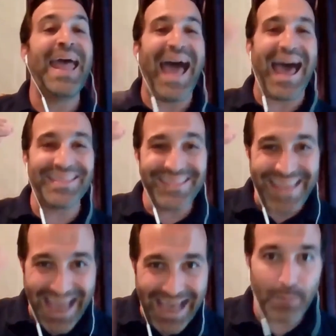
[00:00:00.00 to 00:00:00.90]
at
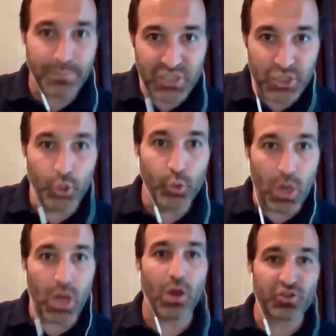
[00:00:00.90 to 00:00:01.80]
the absolute
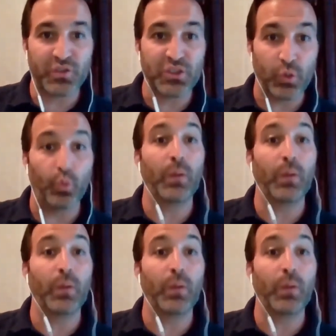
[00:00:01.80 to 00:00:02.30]
last resort.